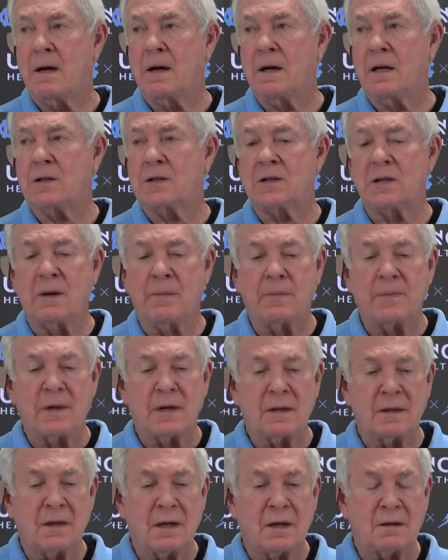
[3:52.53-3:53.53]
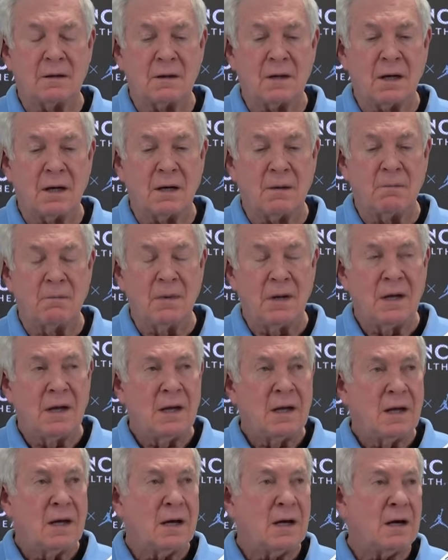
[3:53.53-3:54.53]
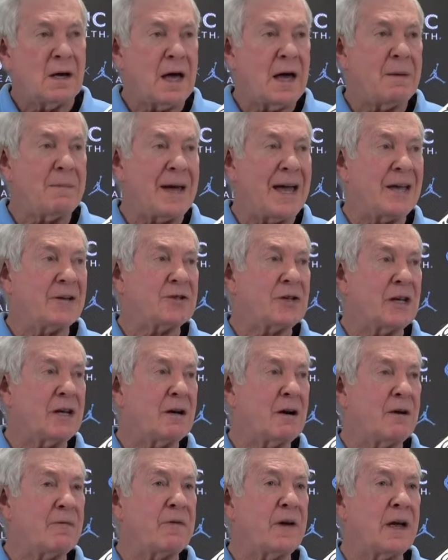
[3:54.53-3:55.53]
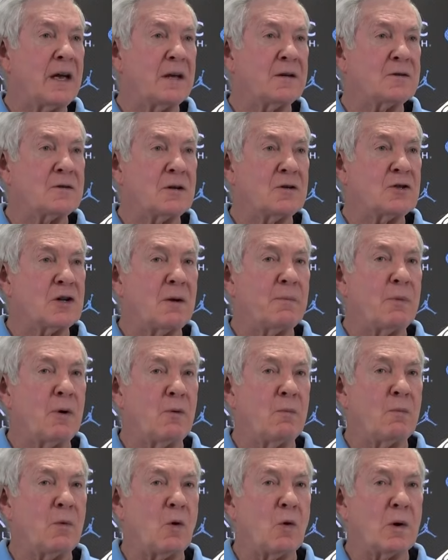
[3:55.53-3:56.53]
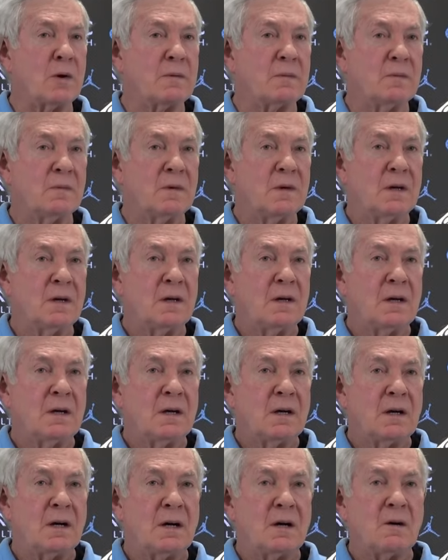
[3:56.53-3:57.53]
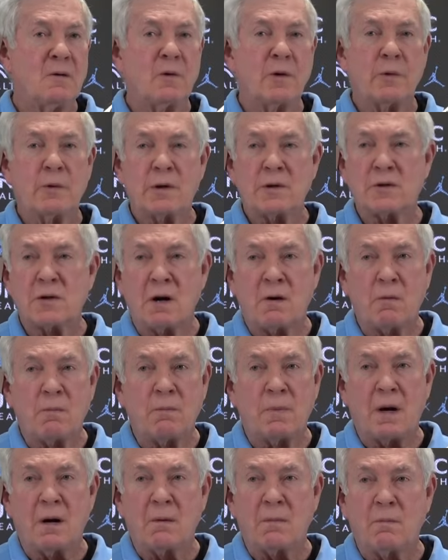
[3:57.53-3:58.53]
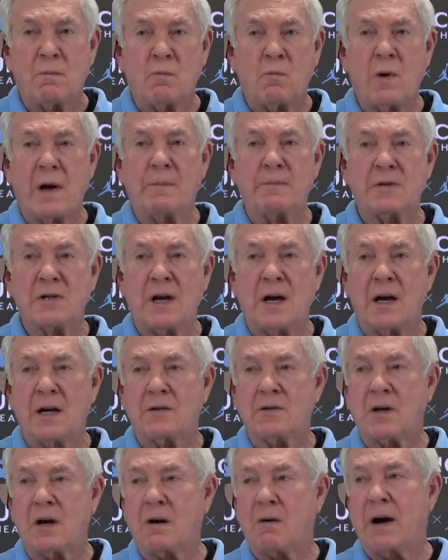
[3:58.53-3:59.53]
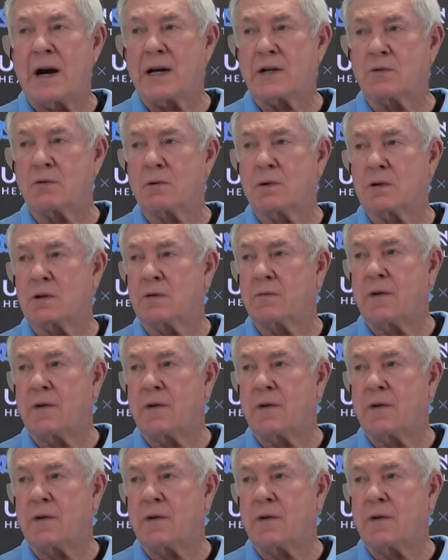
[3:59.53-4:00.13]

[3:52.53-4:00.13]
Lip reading: It's something that I'm asking our fans to jump on board, whether it's our websites, our grassroots